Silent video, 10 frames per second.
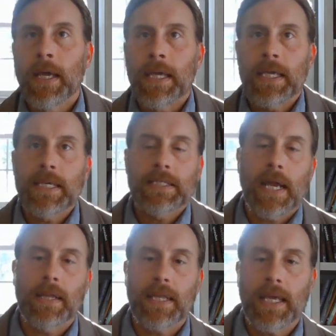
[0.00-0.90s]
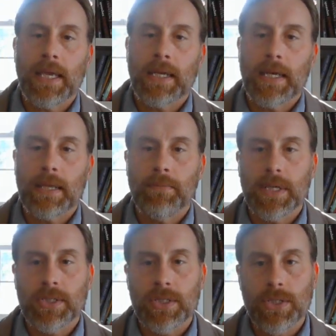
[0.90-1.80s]
He gets down to the end and he
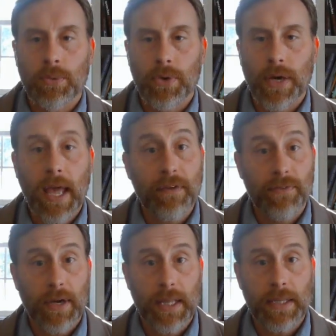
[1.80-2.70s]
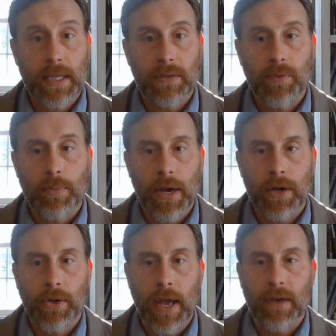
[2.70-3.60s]
mentions the word effort at the end of a
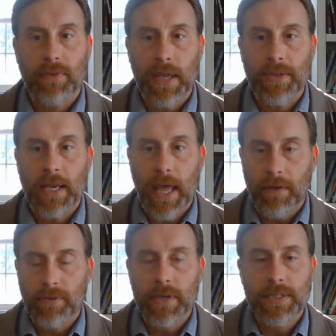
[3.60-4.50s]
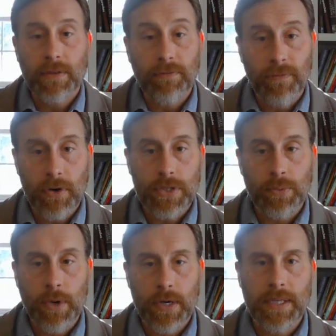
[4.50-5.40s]
paragraph, and then effort is the
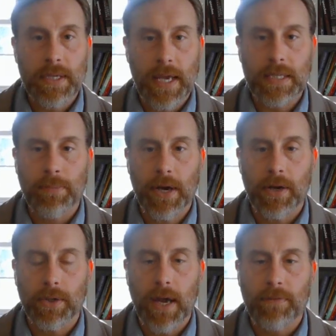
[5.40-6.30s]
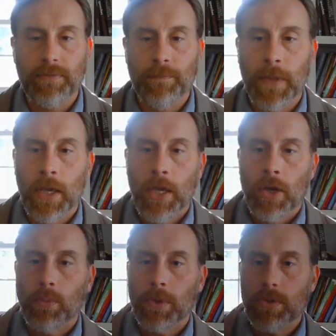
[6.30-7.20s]
first word of the next paragraph.
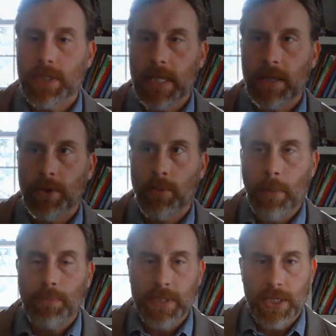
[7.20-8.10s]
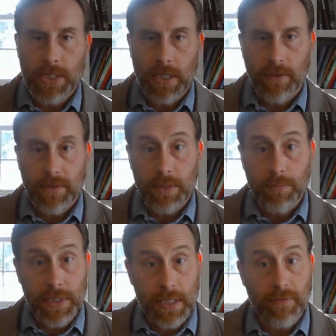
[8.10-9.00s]
When you see the repetition of a
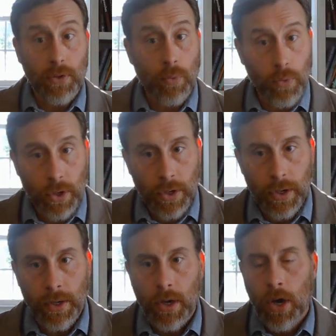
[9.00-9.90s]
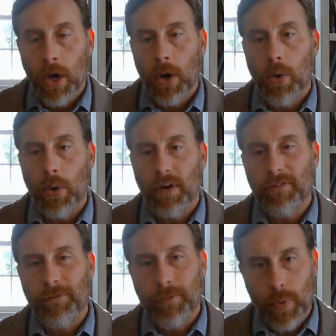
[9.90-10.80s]
specific word or a
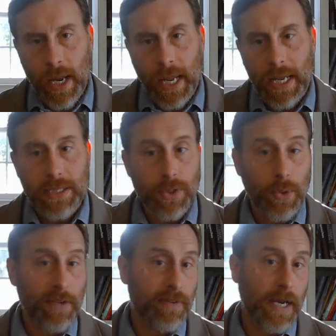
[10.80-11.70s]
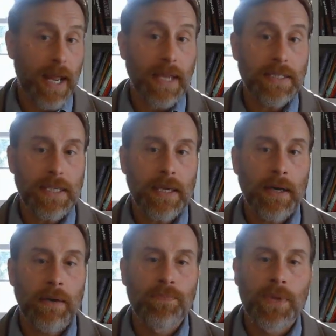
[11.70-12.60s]
phrase or even an
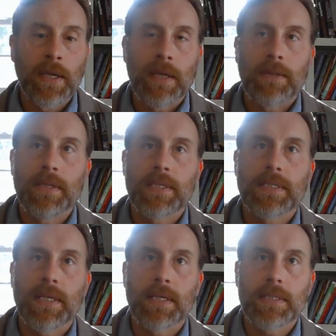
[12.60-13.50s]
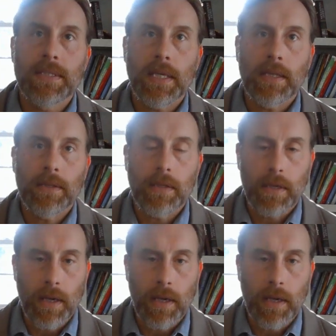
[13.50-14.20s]
idea, this is in